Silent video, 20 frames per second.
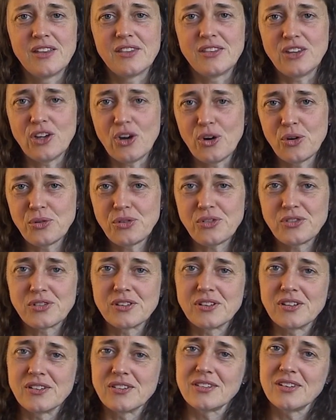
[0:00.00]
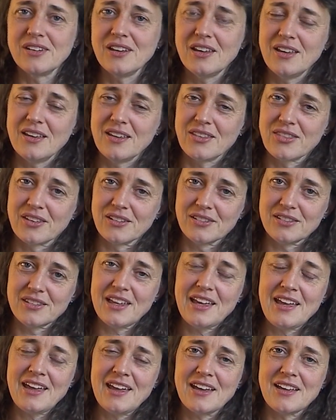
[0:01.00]
the oceans, the
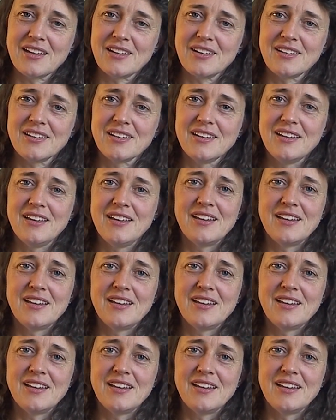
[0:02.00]
land,